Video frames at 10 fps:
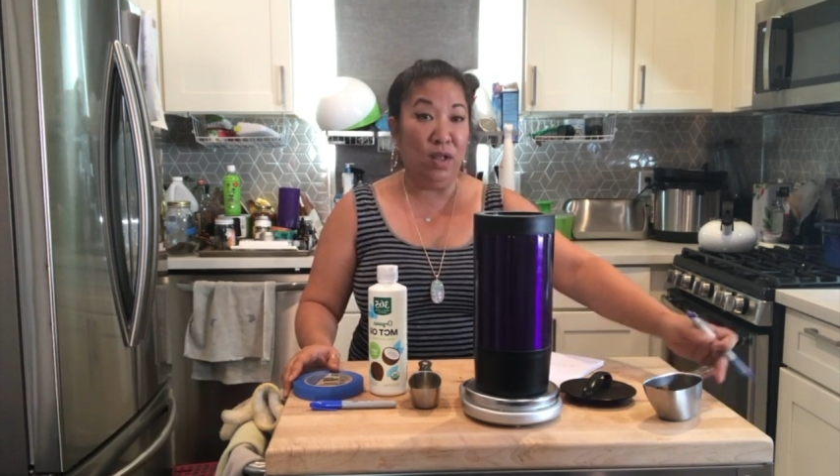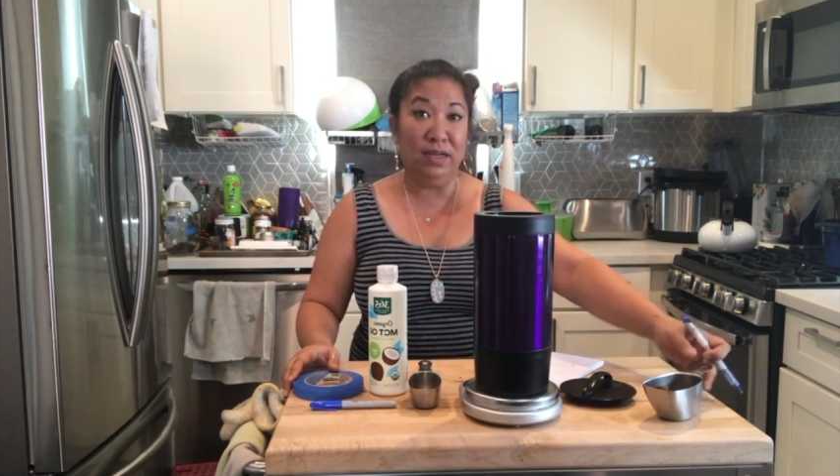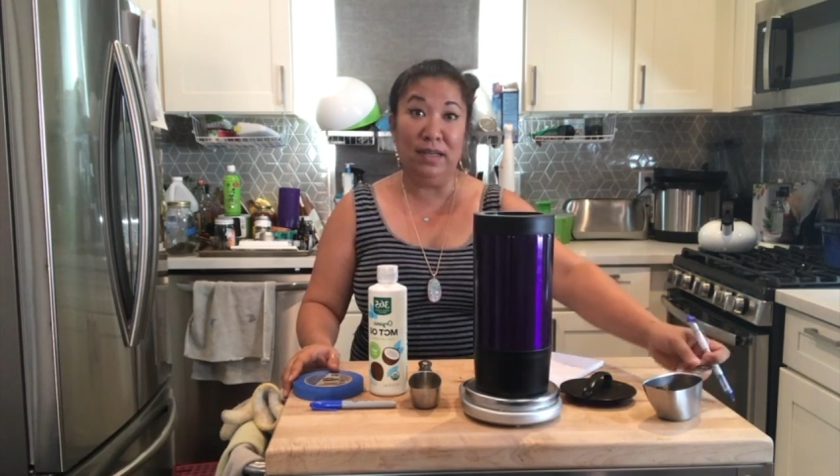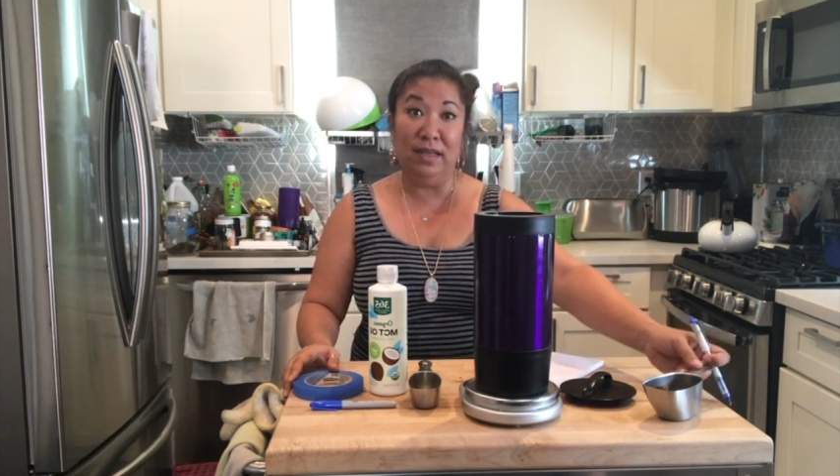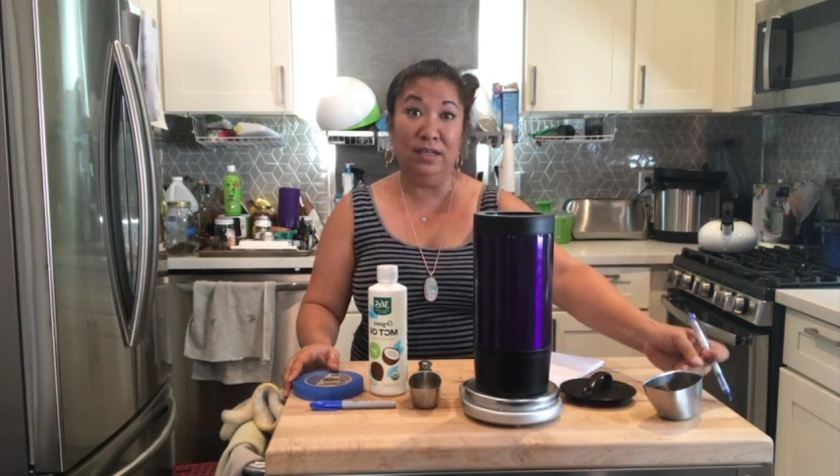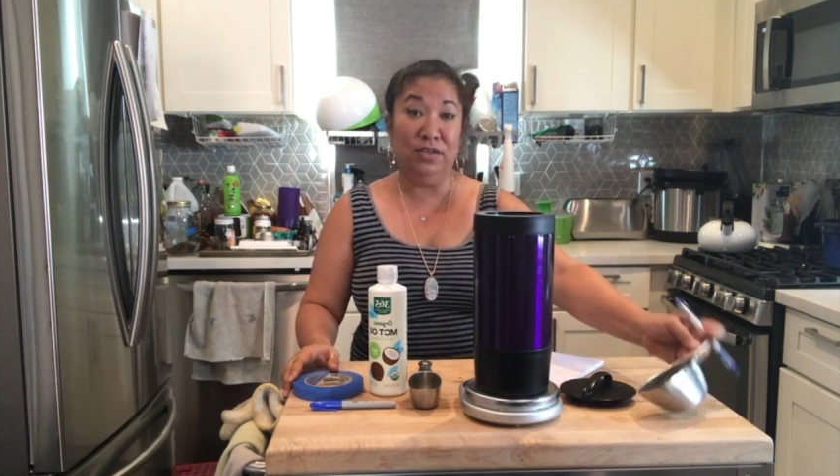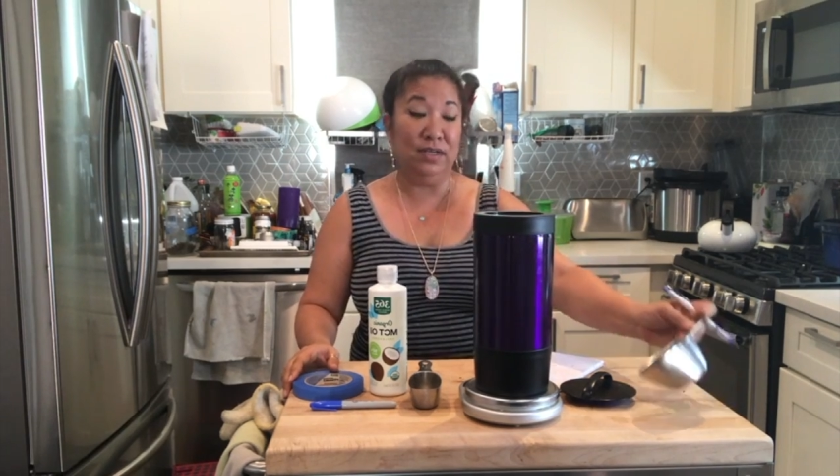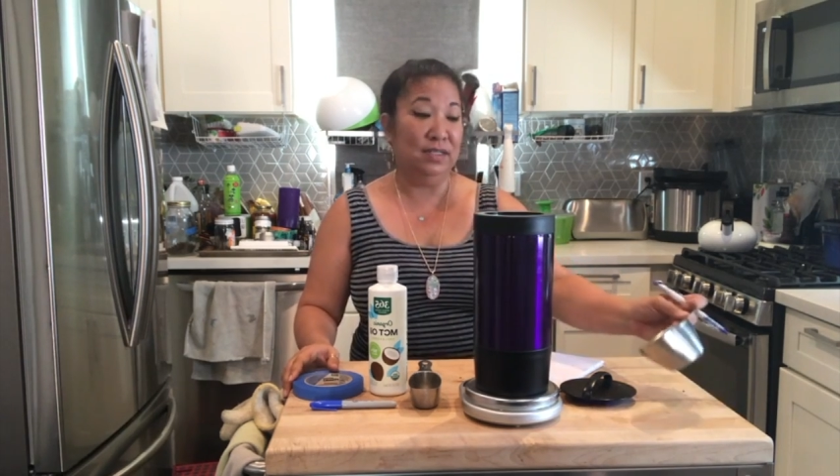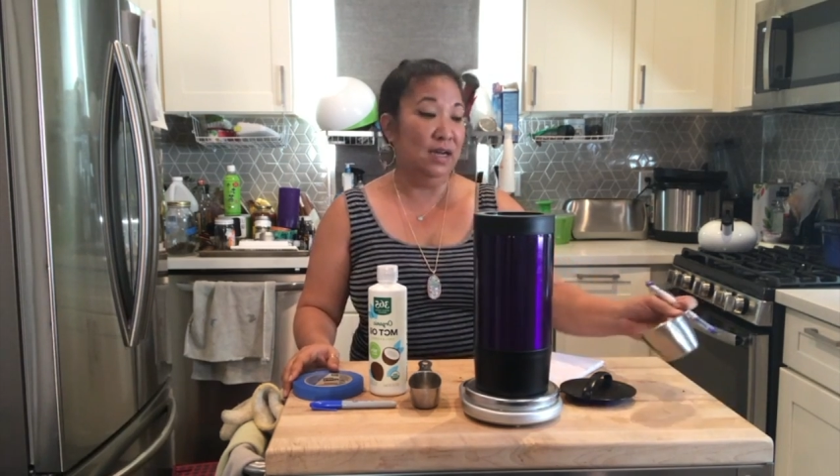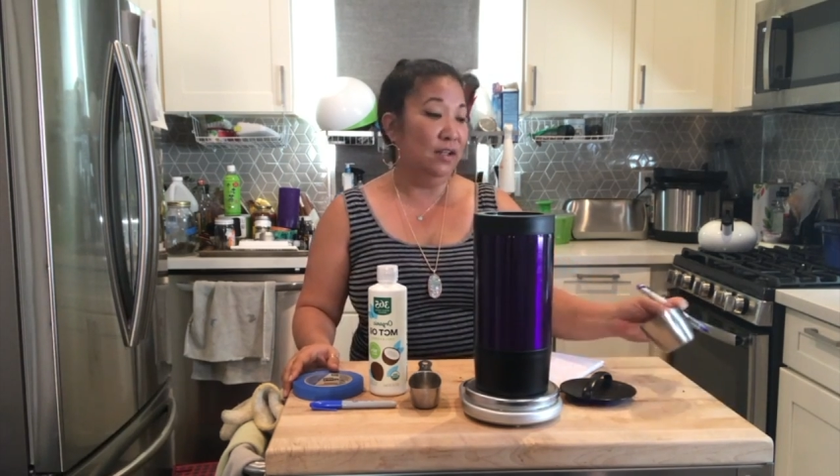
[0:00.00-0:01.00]
quality
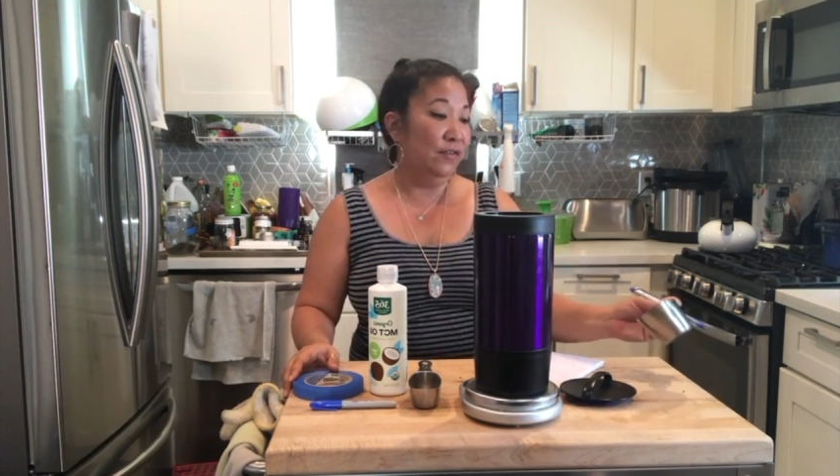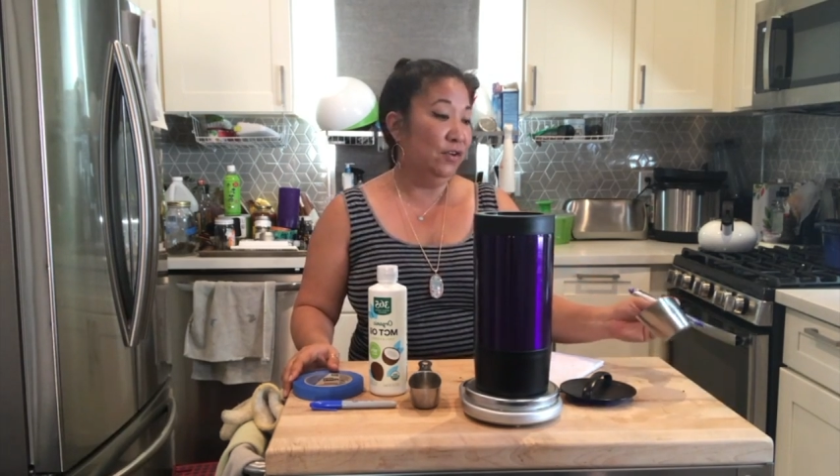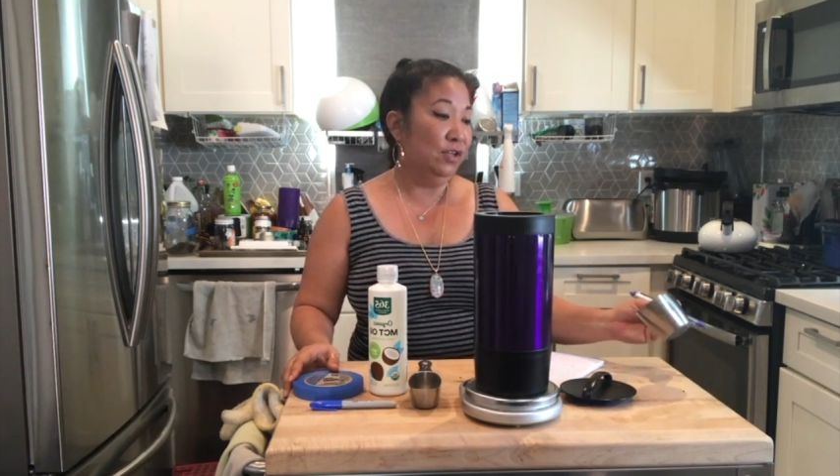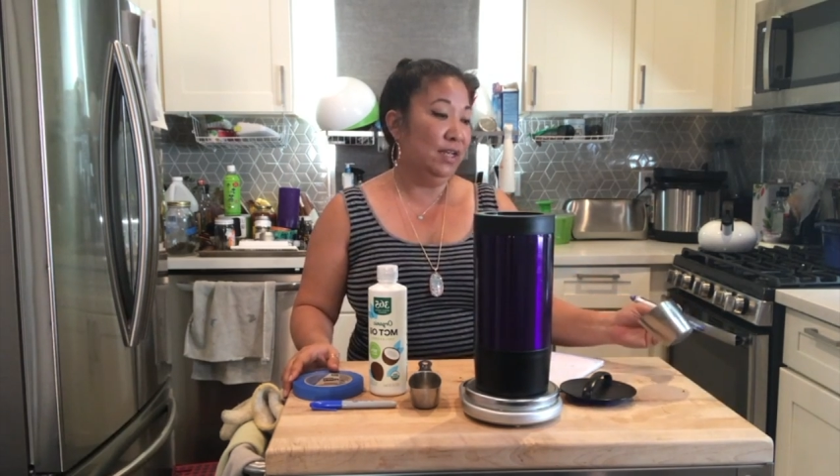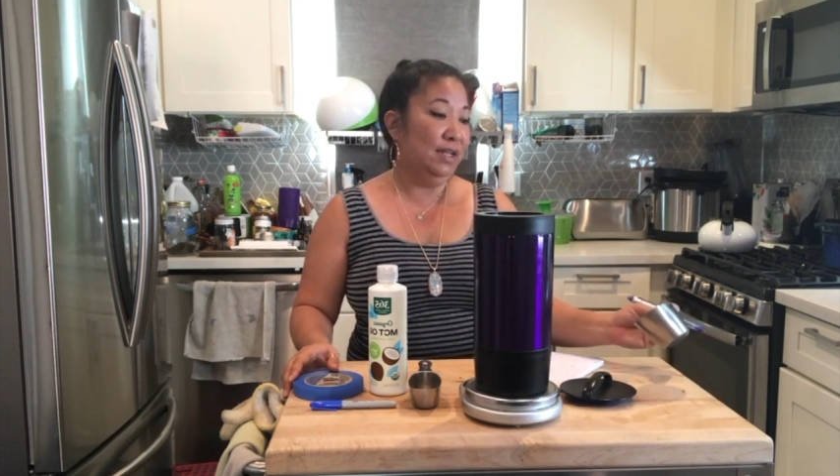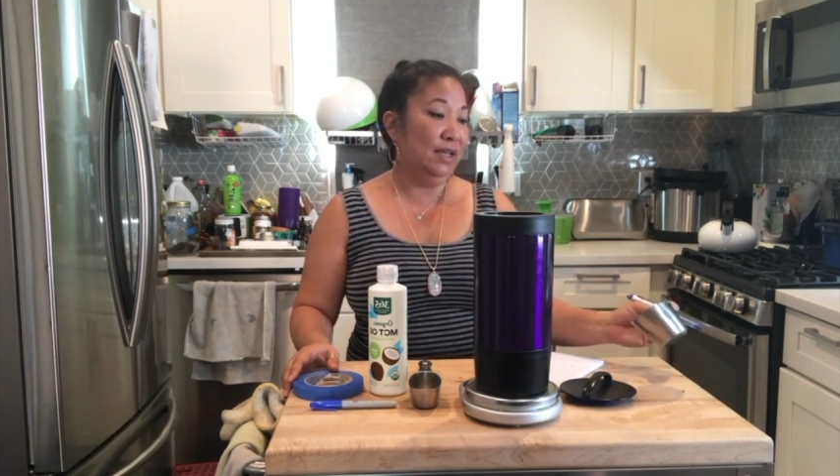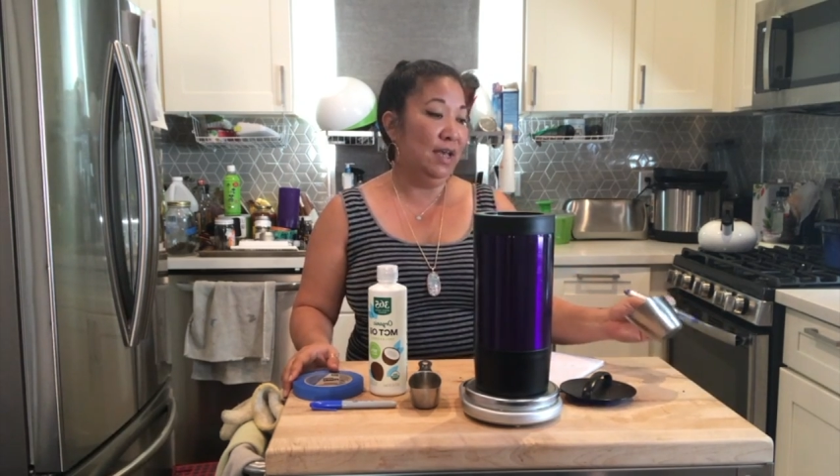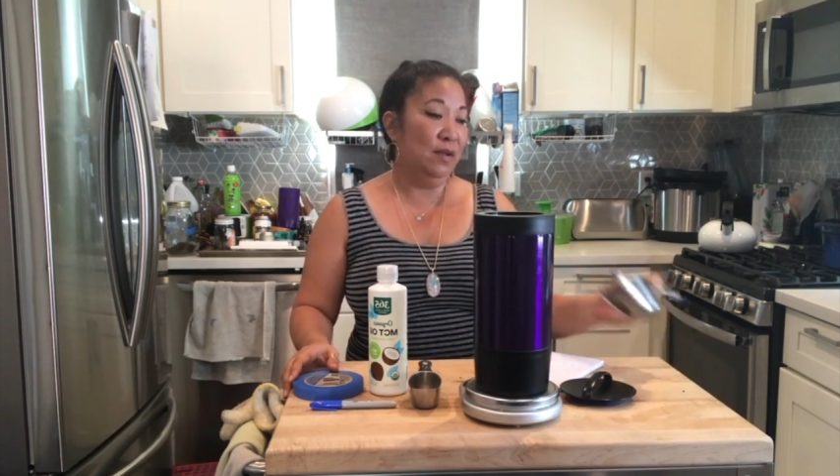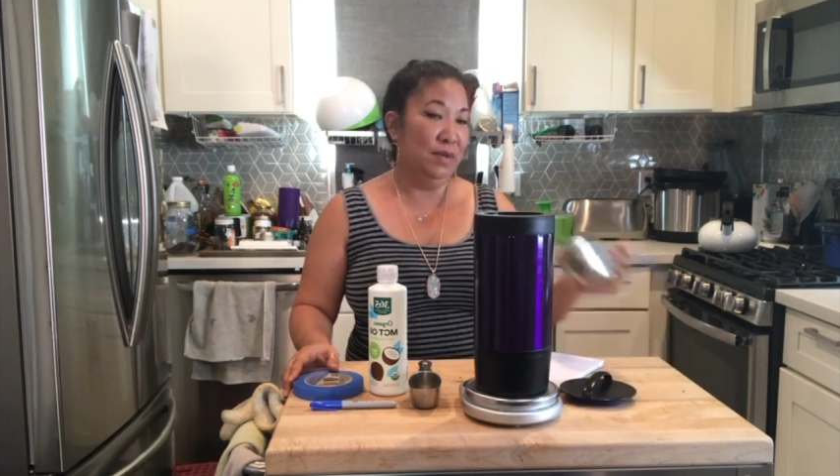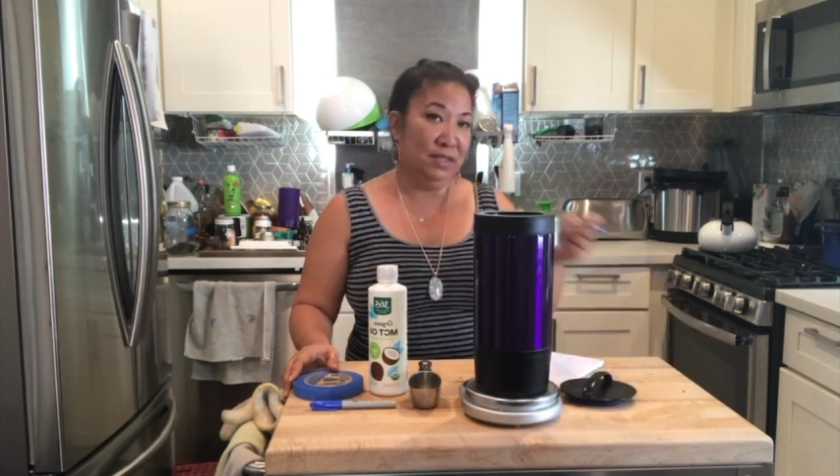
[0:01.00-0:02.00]
things you can tell if you're looking at
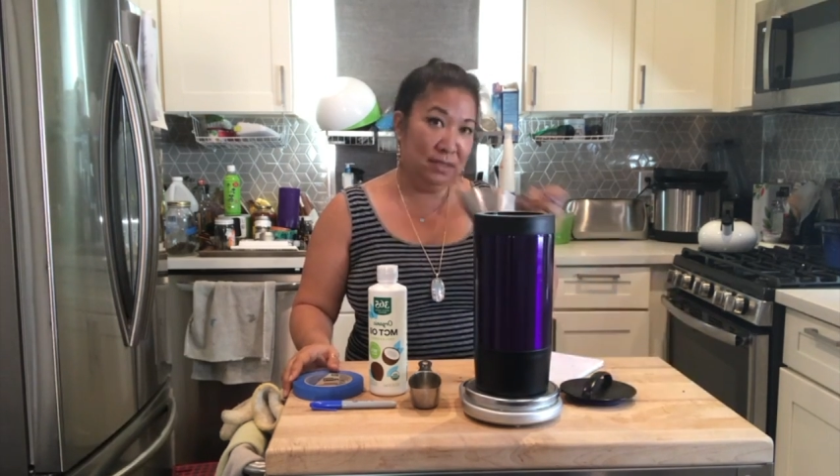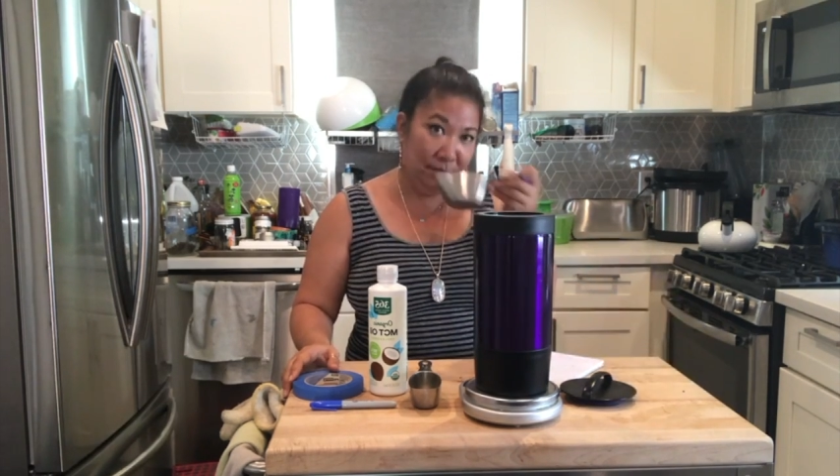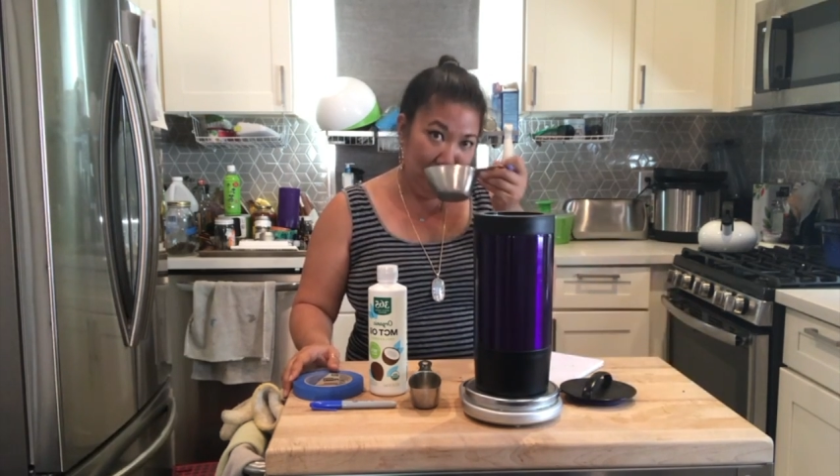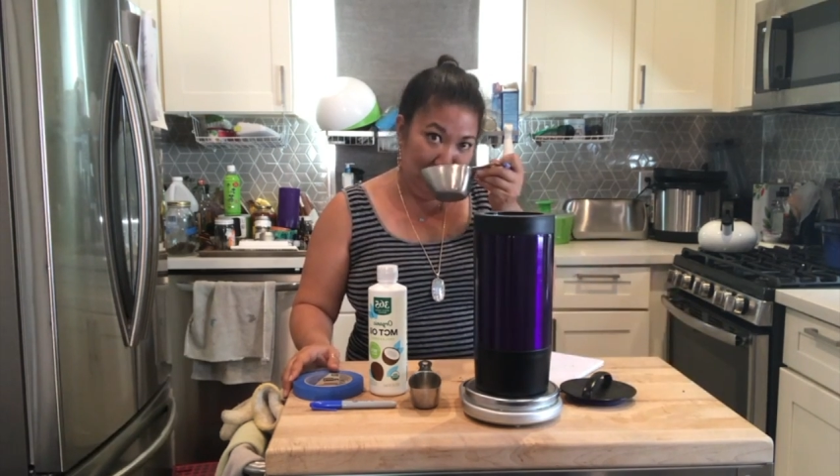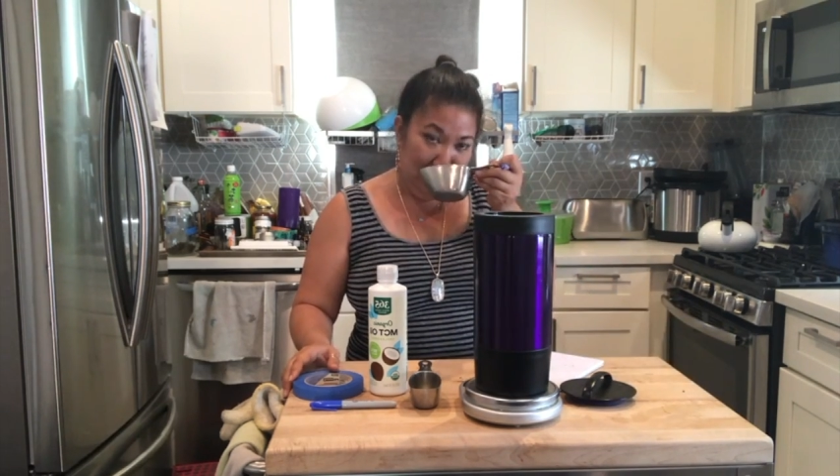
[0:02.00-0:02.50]
the cannabis,